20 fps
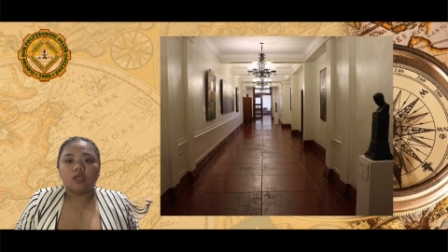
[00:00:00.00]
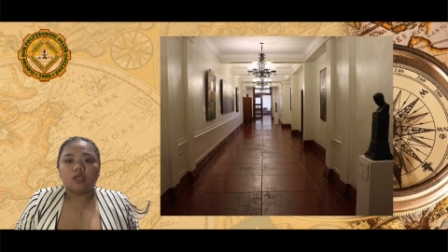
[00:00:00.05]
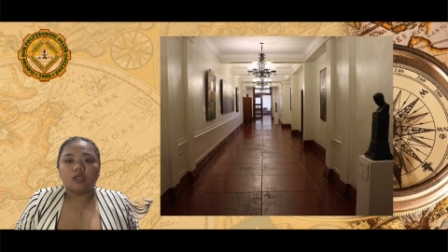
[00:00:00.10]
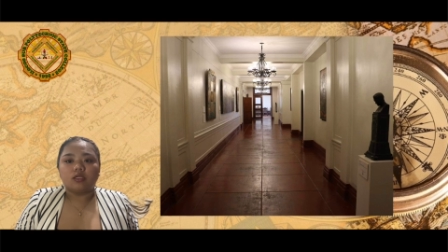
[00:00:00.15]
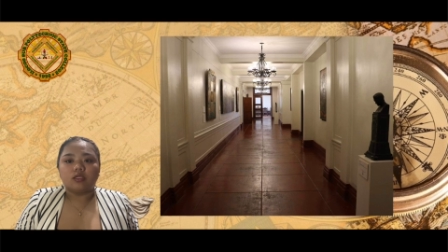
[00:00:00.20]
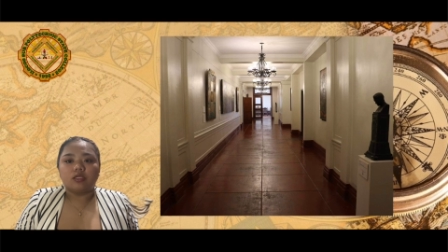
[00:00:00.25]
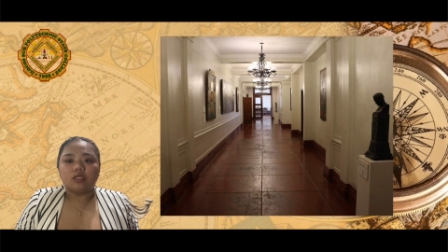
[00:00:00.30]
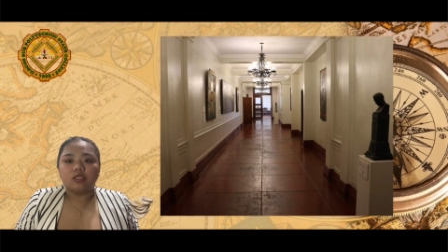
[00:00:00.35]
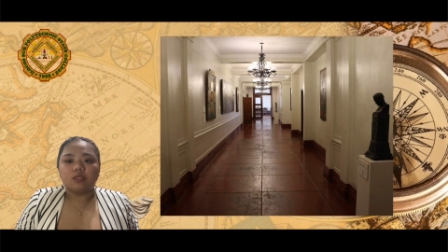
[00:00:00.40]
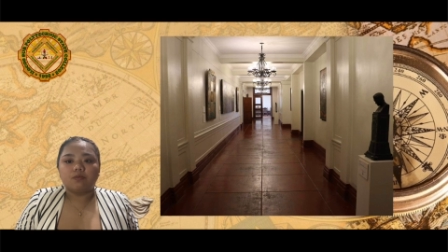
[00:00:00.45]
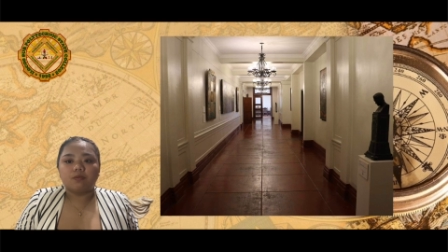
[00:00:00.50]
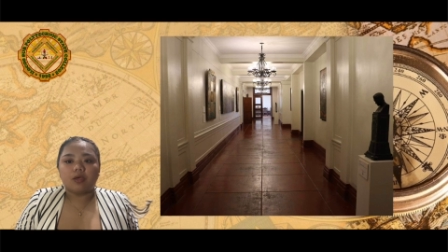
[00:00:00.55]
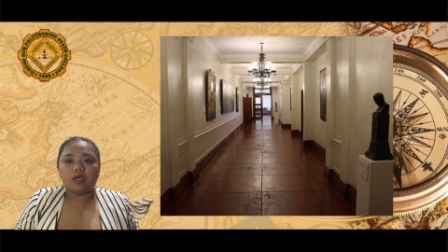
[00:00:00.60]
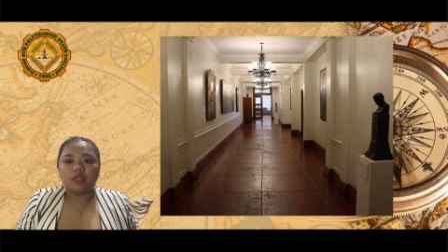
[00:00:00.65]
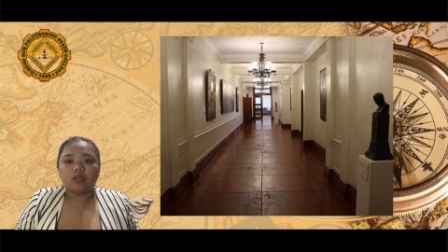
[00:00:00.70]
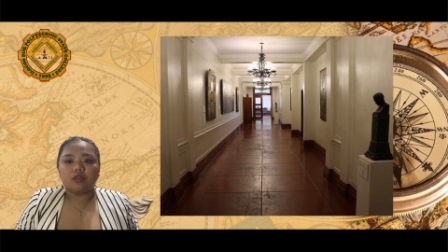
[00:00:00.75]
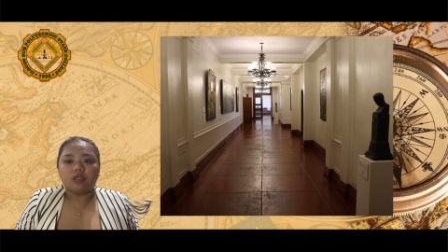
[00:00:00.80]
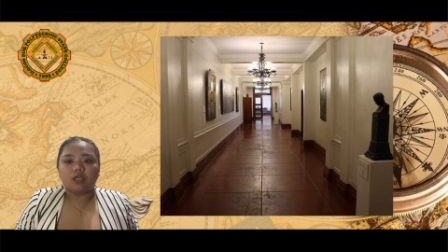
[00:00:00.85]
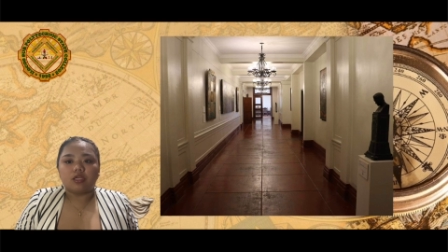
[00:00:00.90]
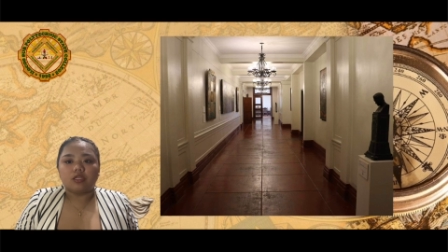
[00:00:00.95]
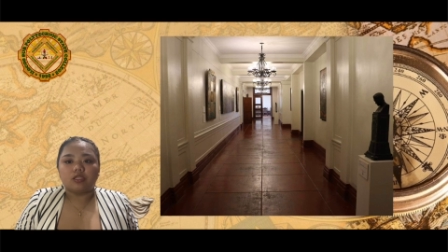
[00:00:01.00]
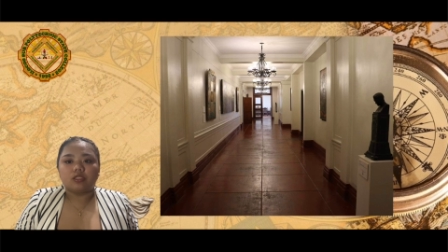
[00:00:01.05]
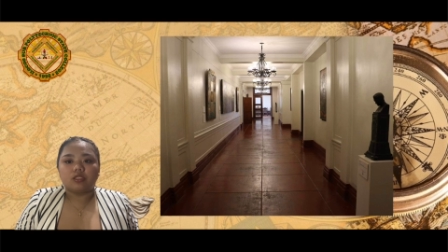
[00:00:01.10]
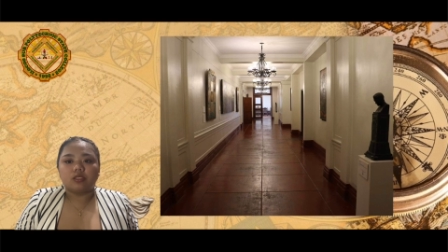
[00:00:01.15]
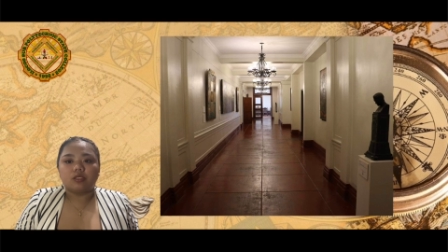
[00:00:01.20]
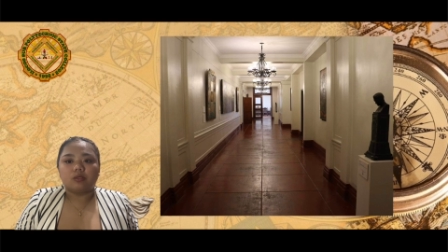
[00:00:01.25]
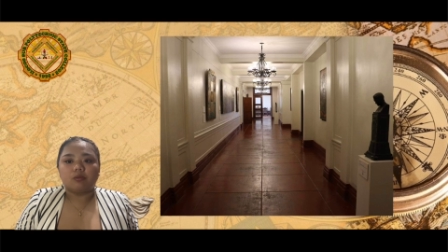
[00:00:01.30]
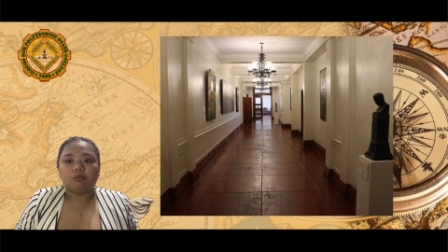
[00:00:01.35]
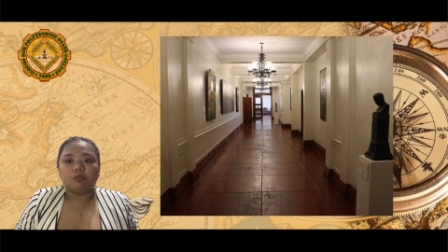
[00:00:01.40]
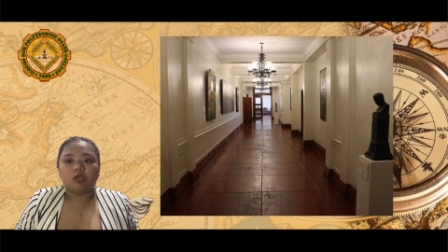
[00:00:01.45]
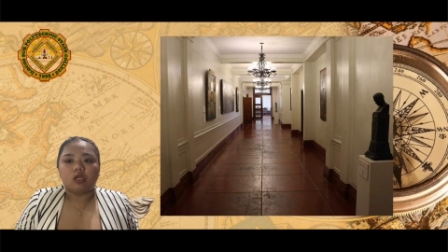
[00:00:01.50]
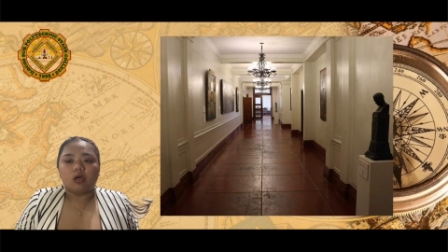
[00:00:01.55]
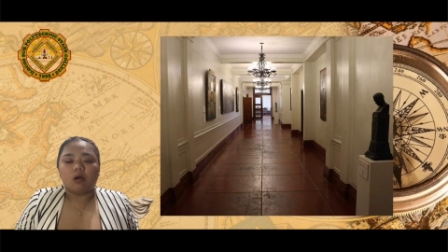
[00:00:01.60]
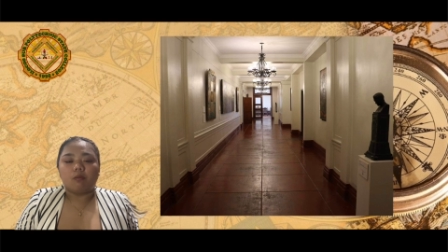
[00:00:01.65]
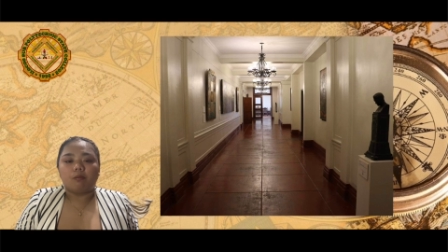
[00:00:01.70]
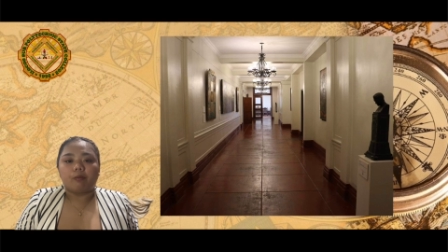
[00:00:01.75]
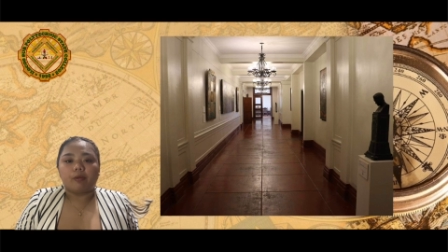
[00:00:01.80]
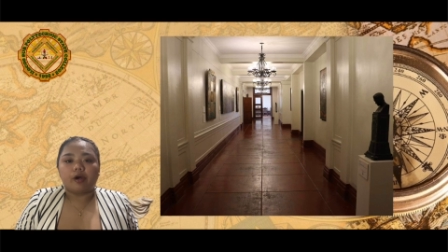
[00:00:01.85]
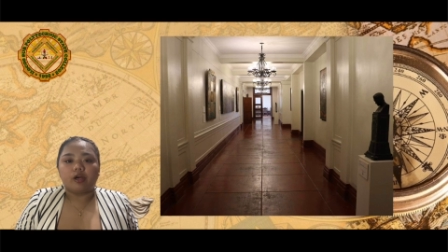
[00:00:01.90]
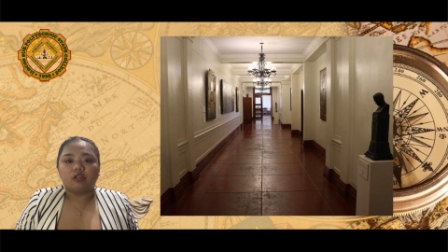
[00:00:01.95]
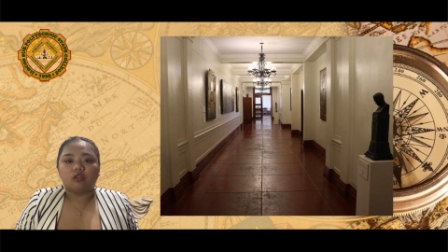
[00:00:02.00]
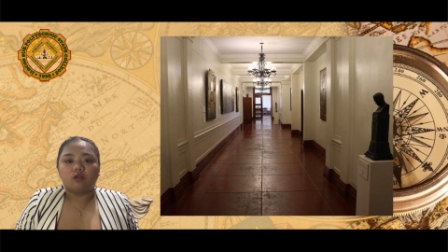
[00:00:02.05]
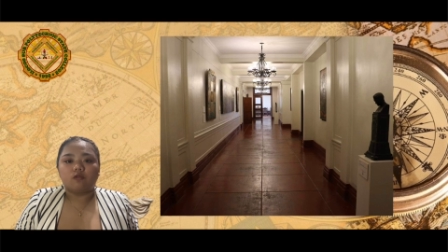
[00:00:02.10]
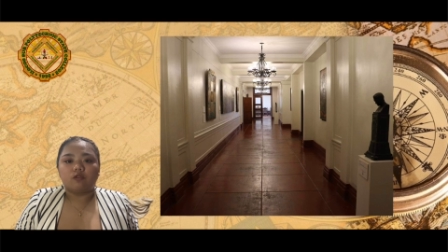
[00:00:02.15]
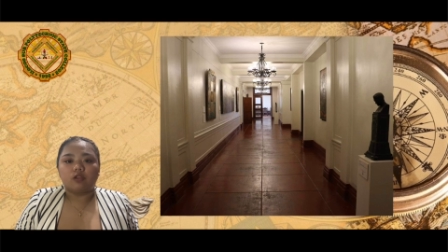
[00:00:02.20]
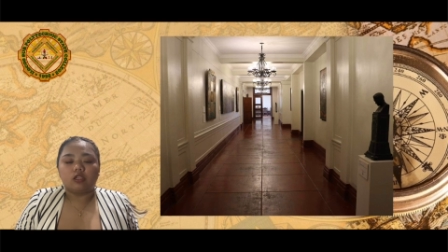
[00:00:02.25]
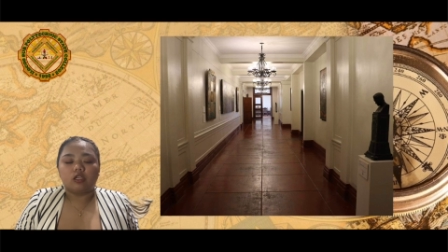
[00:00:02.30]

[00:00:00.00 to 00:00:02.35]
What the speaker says: These paintings become part of the